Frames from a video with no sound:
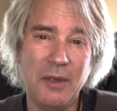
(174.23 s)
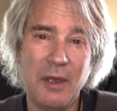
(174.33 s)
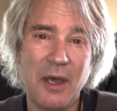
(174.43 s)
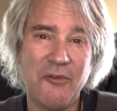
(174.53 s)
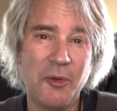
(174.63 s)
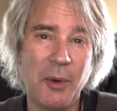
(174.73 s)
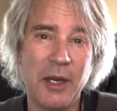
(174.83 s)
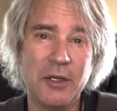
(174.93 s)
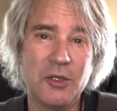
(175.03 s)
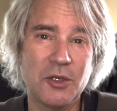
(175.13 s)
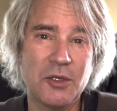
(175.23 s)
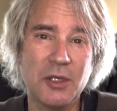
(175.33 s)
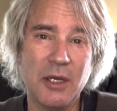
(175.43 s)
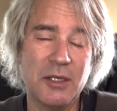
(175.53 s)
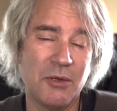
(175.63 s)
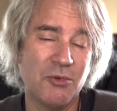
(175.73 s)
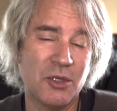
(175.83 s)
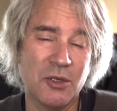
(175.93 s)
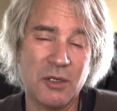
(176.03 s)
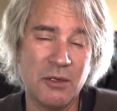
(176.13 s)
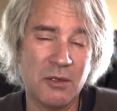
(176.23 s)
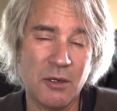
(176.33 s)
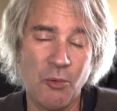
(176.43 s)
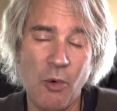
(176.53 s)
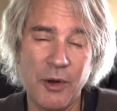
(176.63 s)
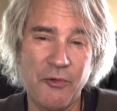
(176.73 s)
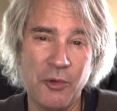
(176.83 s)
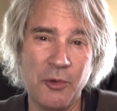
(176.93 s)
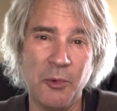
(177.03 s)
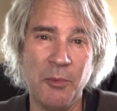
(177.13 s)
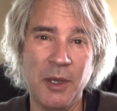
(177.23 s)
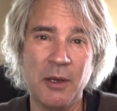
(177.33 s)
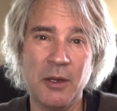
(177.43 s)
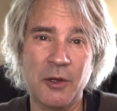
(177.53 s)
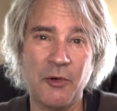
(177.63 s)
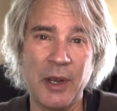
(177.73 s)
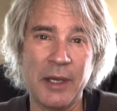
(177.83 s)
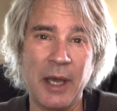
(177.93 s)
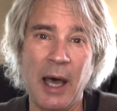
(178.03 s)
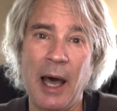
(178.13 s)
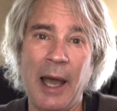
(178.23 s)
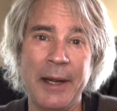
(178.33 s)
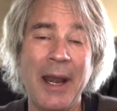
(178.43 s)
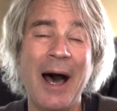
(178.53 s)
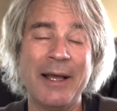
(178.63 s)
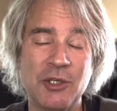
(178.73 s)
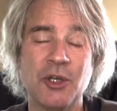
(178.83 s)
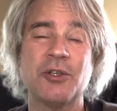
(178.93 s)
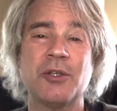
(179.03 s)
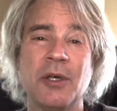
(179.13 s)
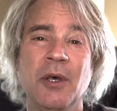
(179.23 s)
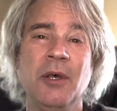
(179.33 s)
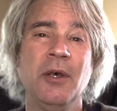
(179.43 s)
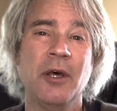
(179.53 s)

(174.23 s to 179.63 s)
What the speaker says: everybody just says he was just a wonderful human being and a great guy, not just an